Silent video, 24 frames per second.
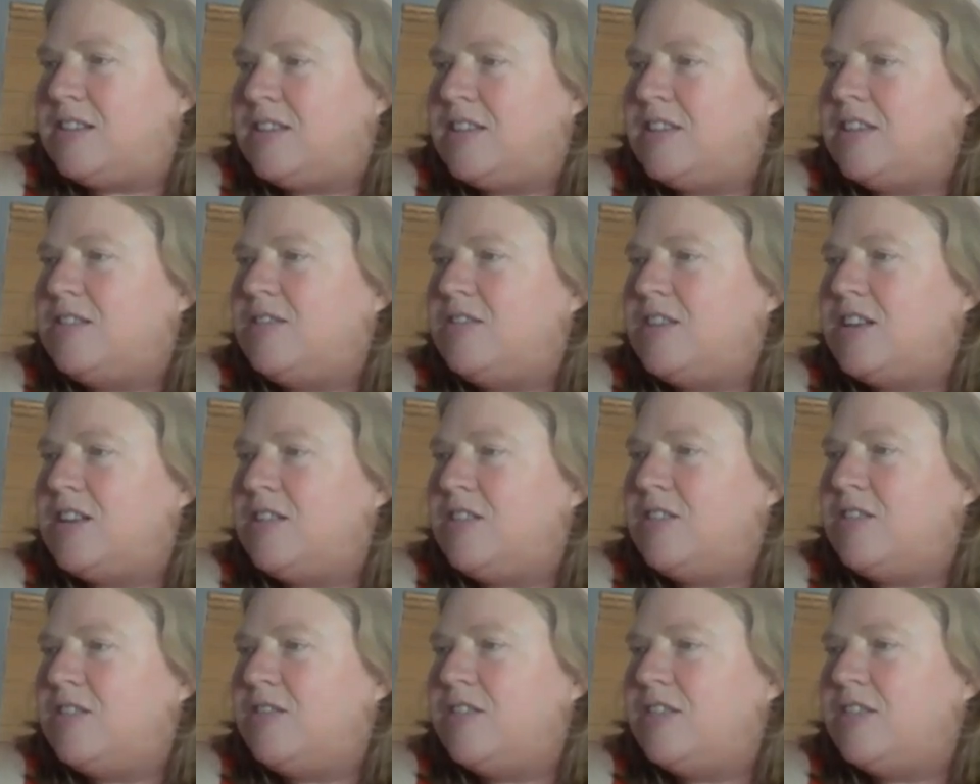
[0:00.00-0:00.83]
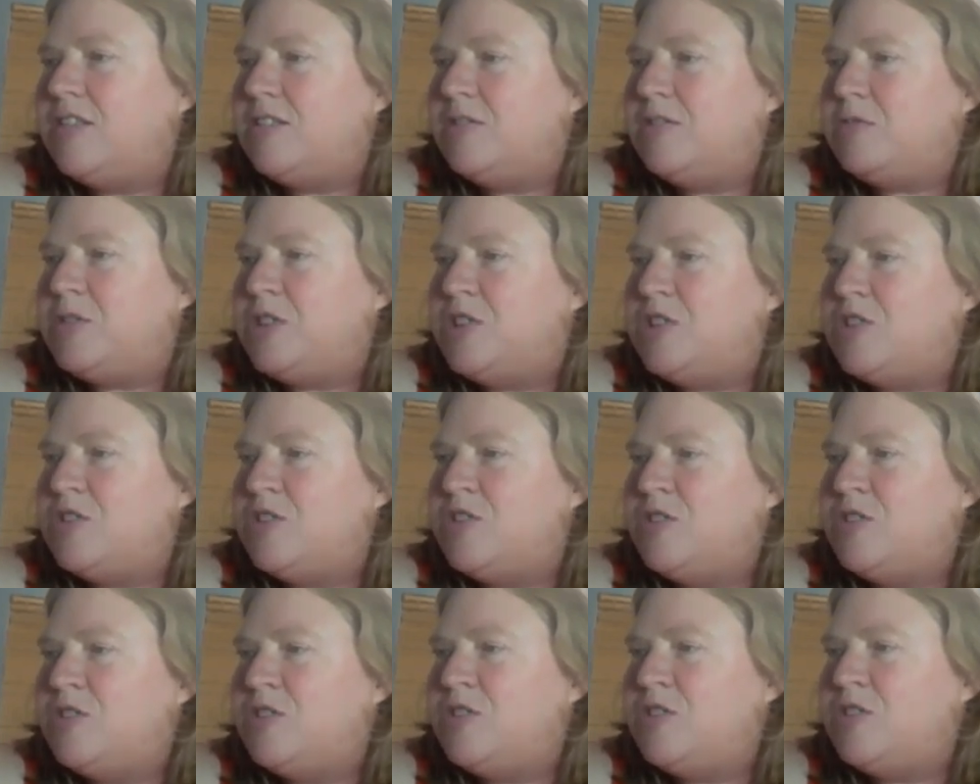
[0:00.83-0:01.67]
There we go. We
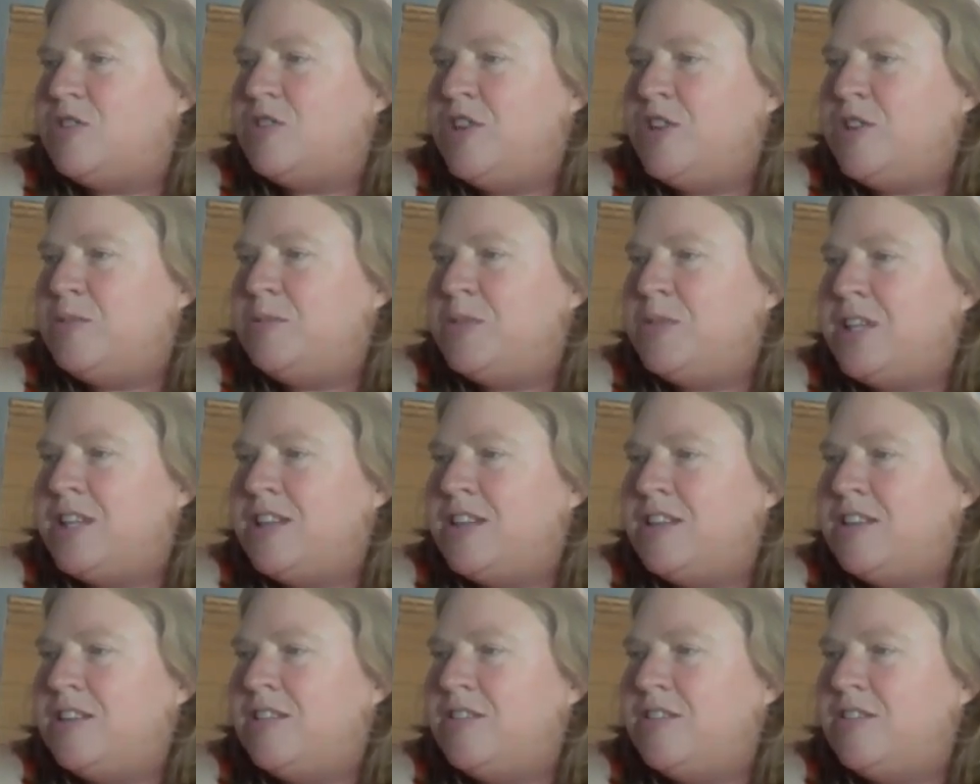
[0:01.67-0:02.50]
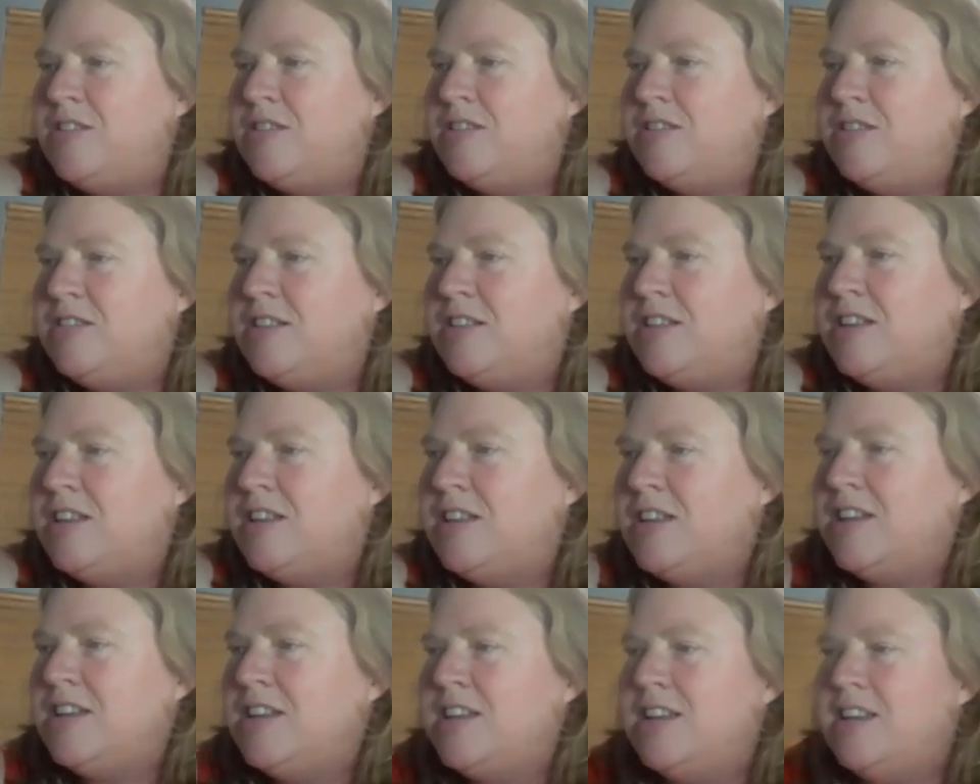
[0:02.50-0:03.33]
turn the volume down
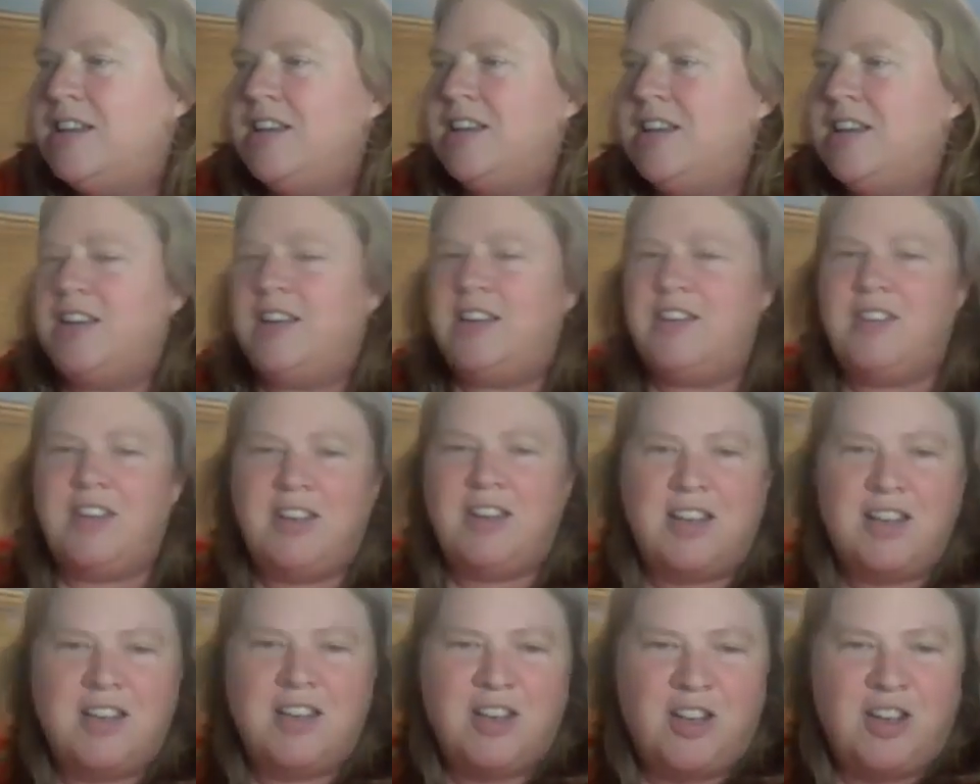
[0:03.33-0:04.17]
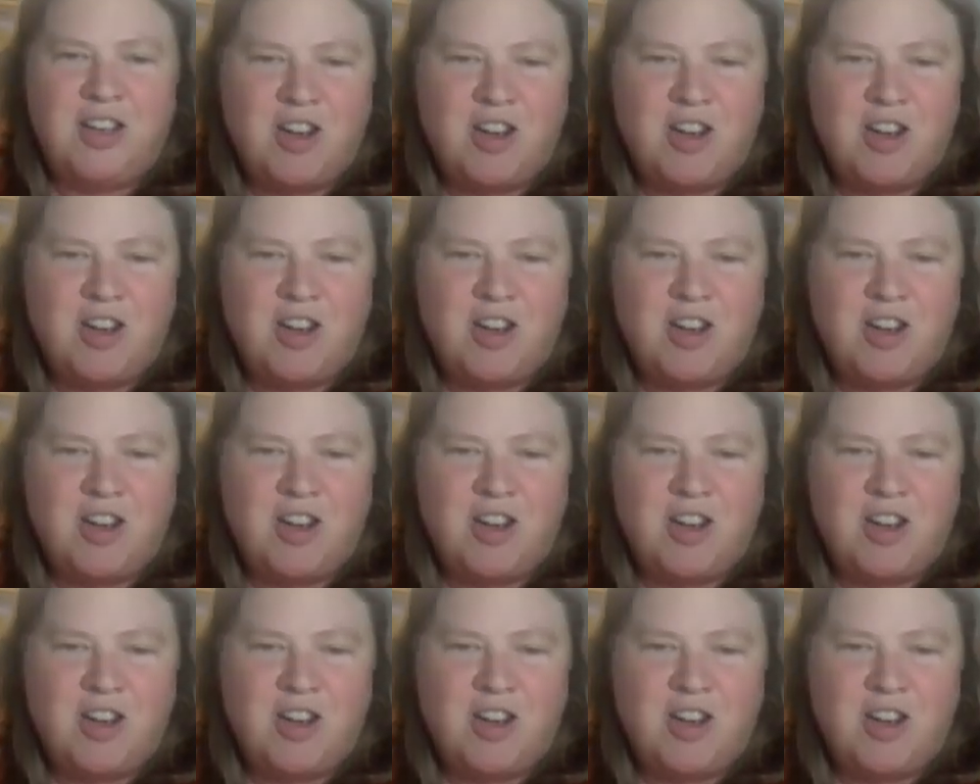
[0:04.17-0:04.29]
and then I can